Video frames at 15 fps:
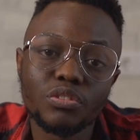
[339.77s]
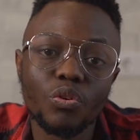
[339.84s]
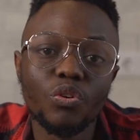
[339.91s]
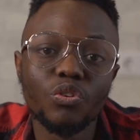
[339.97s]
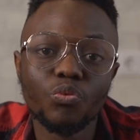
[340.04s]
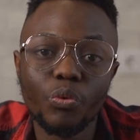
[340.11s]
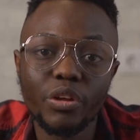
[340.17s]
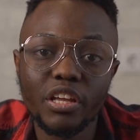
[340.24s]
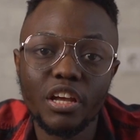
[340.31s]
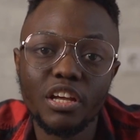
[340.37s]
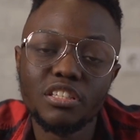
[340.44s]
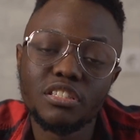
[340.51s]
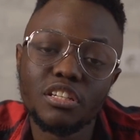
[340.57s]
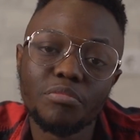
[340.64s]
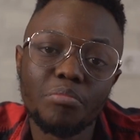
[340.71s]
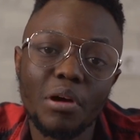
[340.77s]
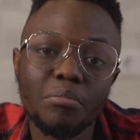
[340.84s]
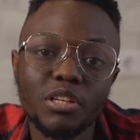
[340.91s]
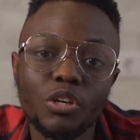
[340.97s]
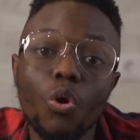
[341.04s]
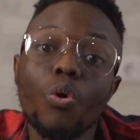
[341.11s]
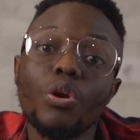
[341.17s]
on weekends and
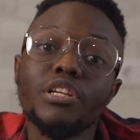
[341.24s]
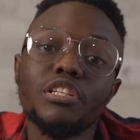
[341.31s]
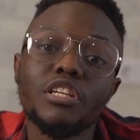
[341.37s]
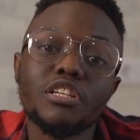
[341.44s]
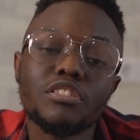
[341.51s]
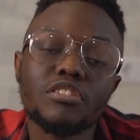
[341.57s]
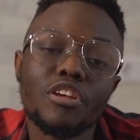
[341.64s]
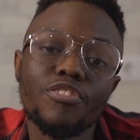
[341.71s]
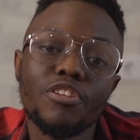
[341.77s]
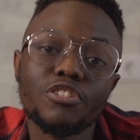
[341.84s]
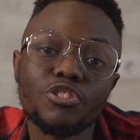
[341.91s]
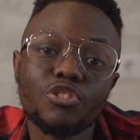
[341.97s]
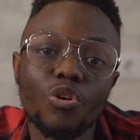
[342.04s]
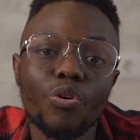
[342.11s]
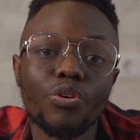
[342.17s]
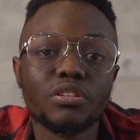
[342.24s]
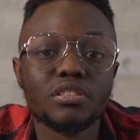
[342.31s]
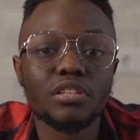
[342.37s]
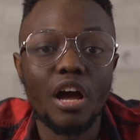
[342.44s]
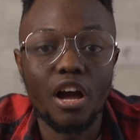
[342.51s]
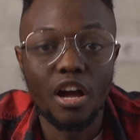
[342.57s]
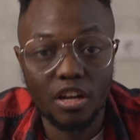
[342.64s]
public holidays, the stocks
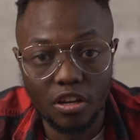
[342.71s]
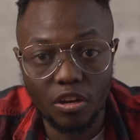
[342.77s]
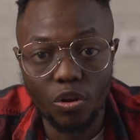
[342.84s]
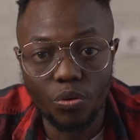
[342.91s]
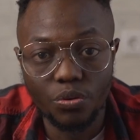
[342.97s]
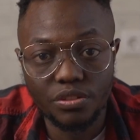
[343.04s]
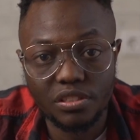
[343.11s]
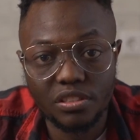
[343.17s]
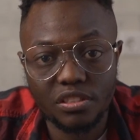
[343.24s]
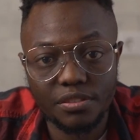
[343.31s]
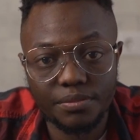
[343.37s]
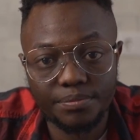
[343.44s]
are closed.